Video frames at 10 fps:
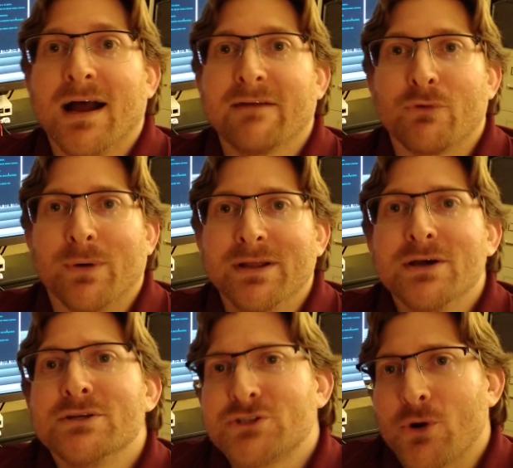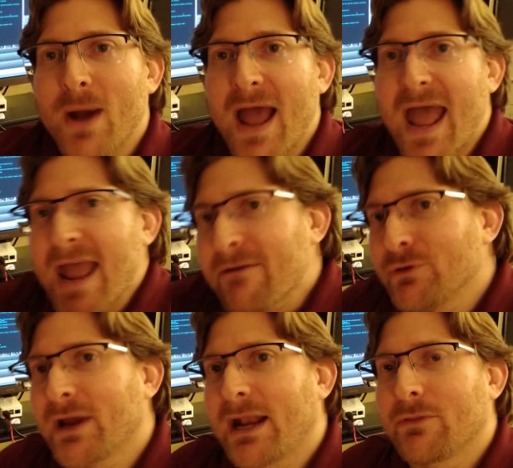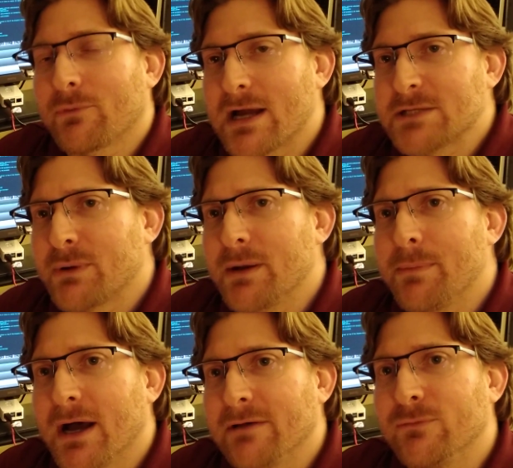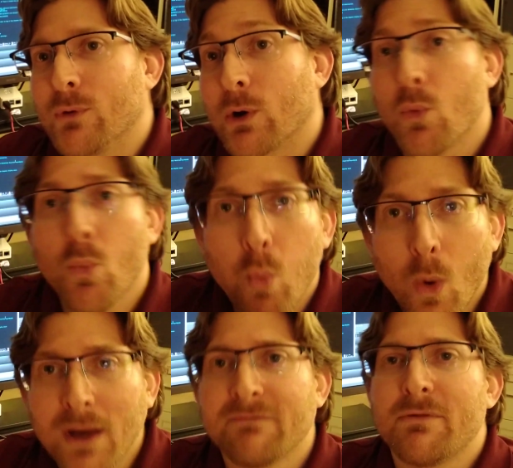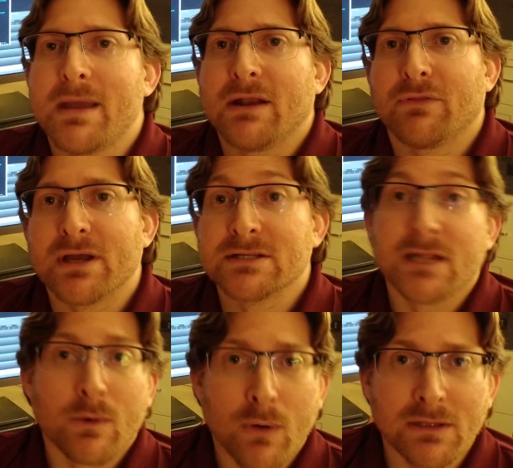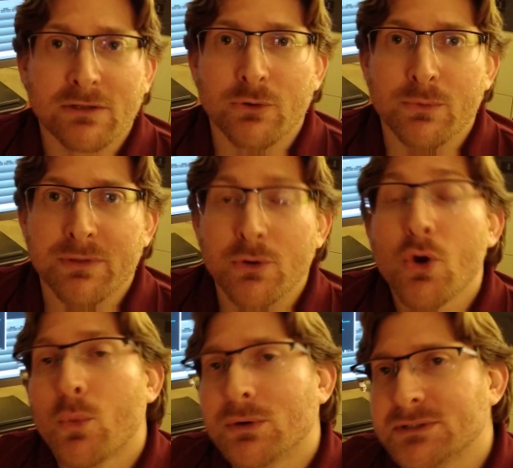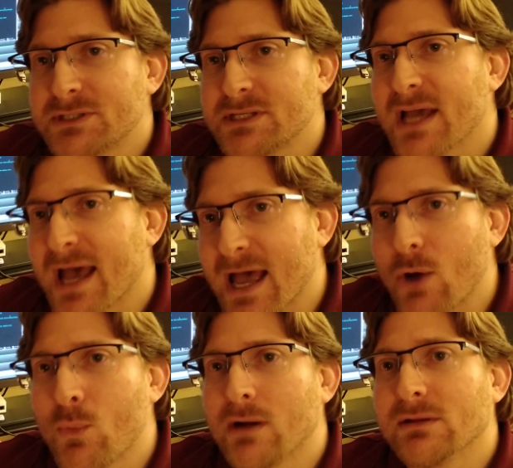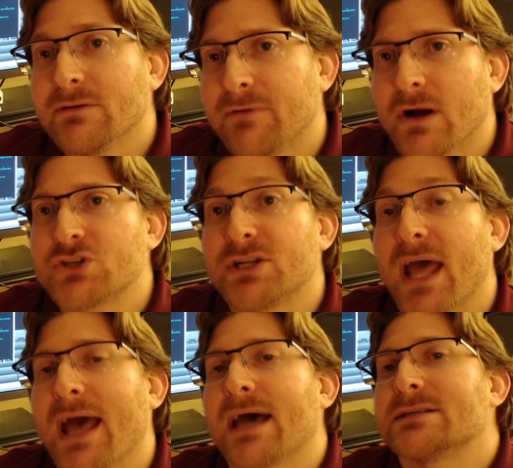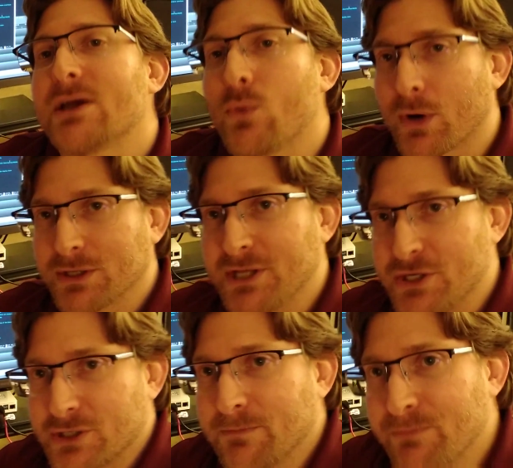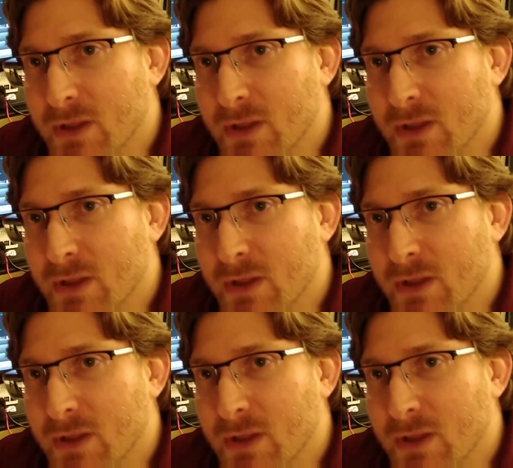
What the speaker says: Hi everyone. So after getting the Raspberry Pi 4, one of the main things that I wanted to do with it was to see how well it functioned as a workstation.